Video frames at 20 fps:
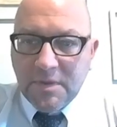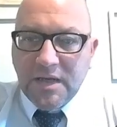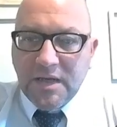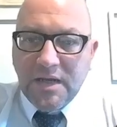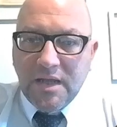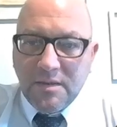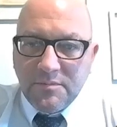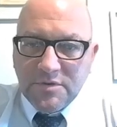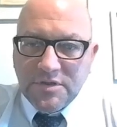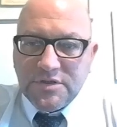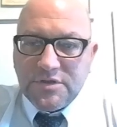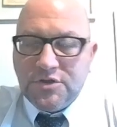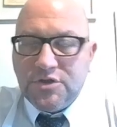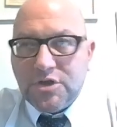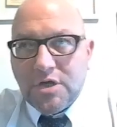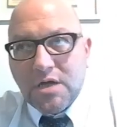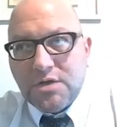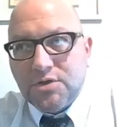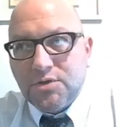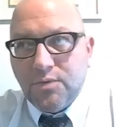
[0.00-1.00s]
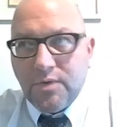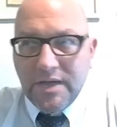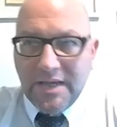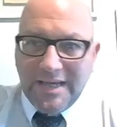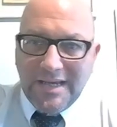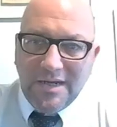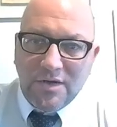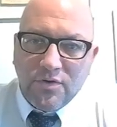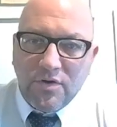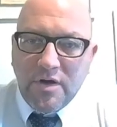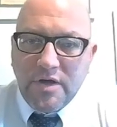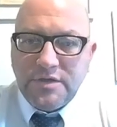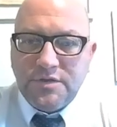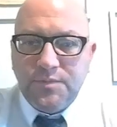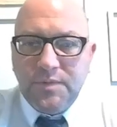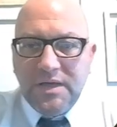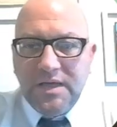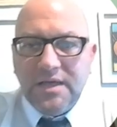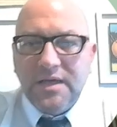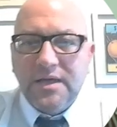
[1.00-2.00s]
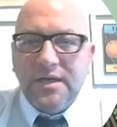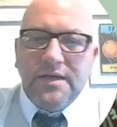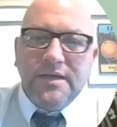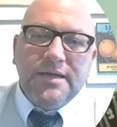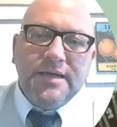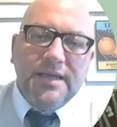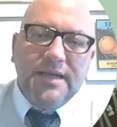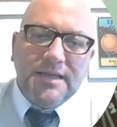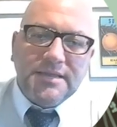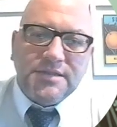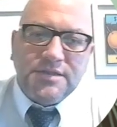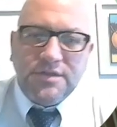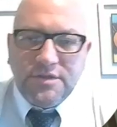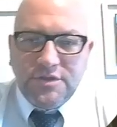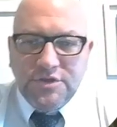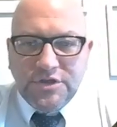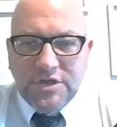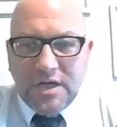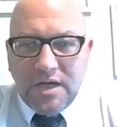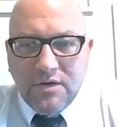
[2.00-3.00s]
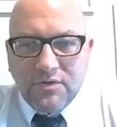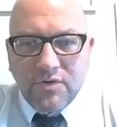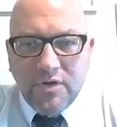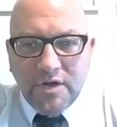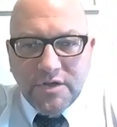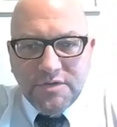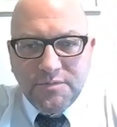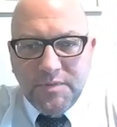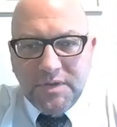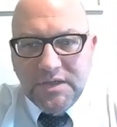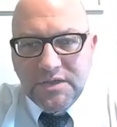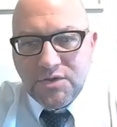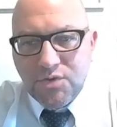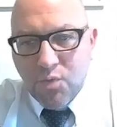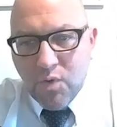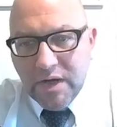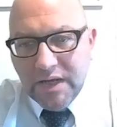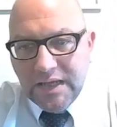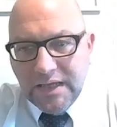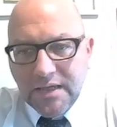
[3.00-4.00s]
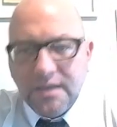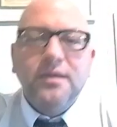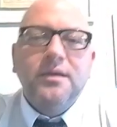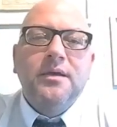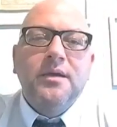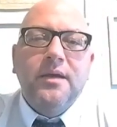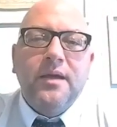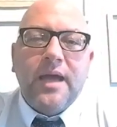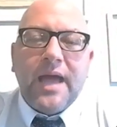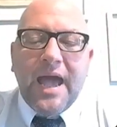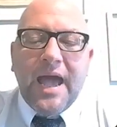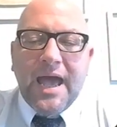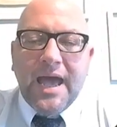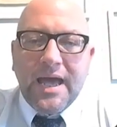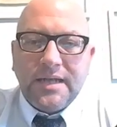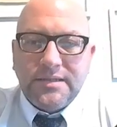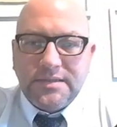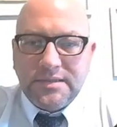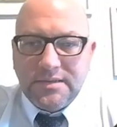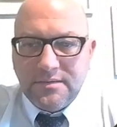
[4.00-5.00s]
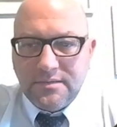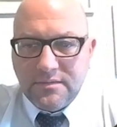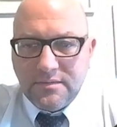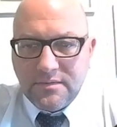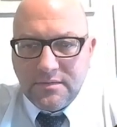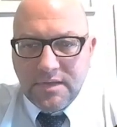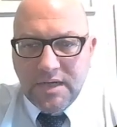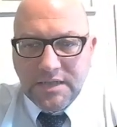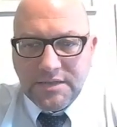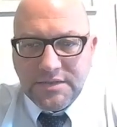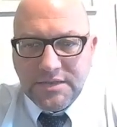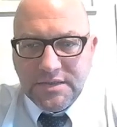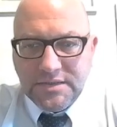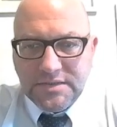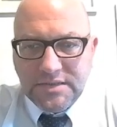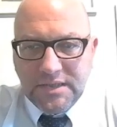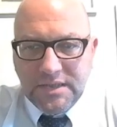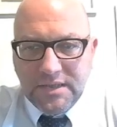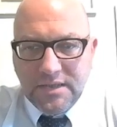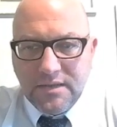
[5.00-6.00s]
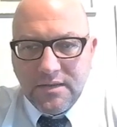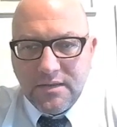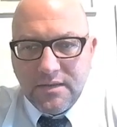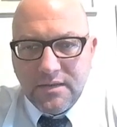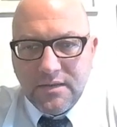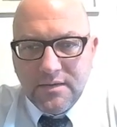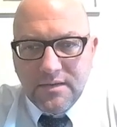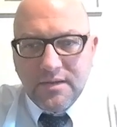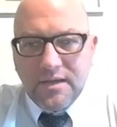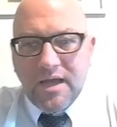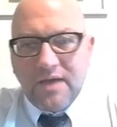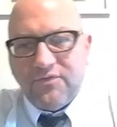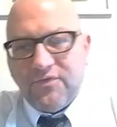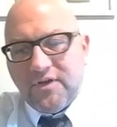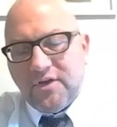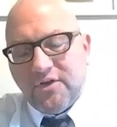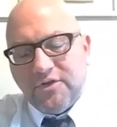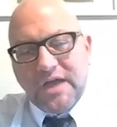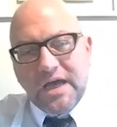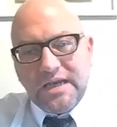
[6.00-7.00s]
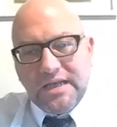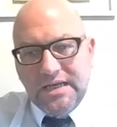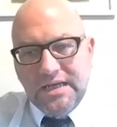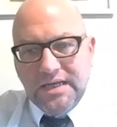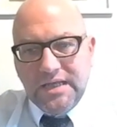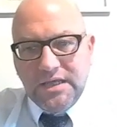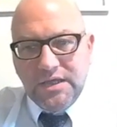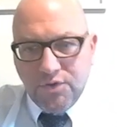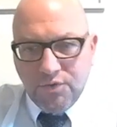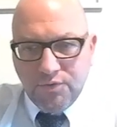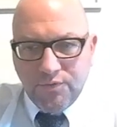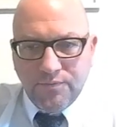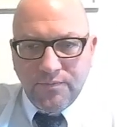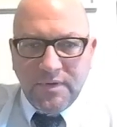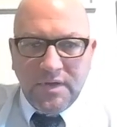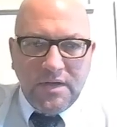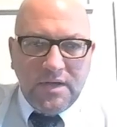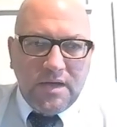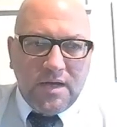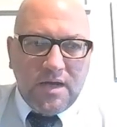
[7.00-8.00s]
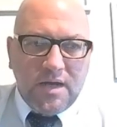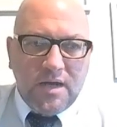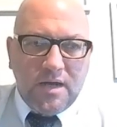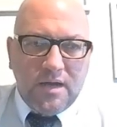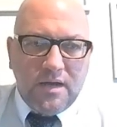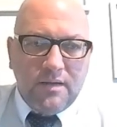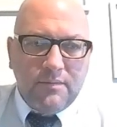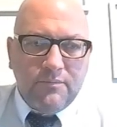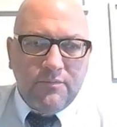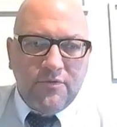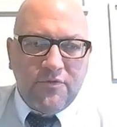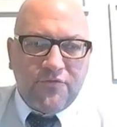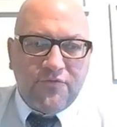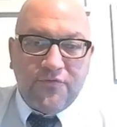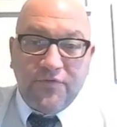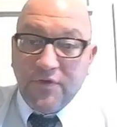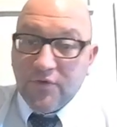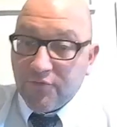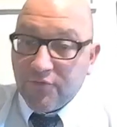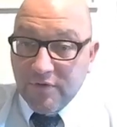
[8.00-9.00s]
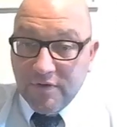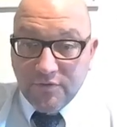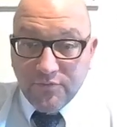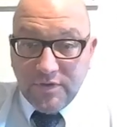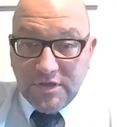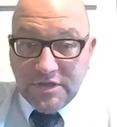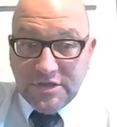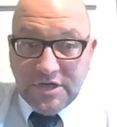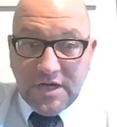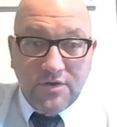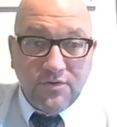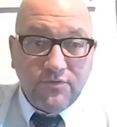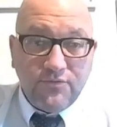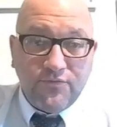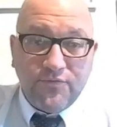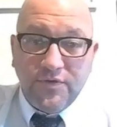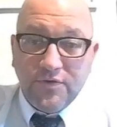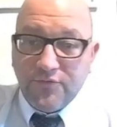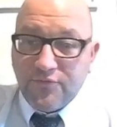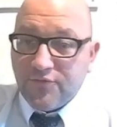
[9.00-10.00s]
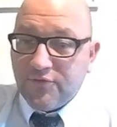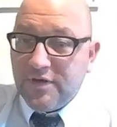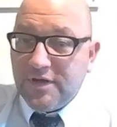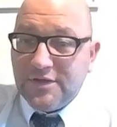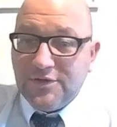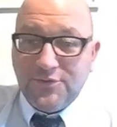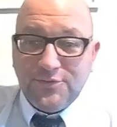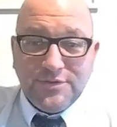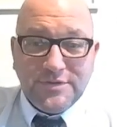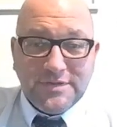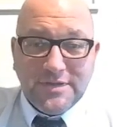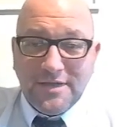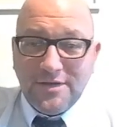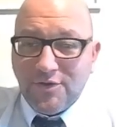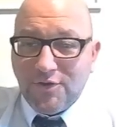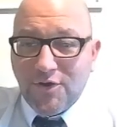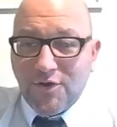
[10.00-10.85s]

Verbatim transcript: my name is Joshua A. Crosby. It's jcrosby20 at hccfl.edu. Um, feel free to reach out. Feel free to send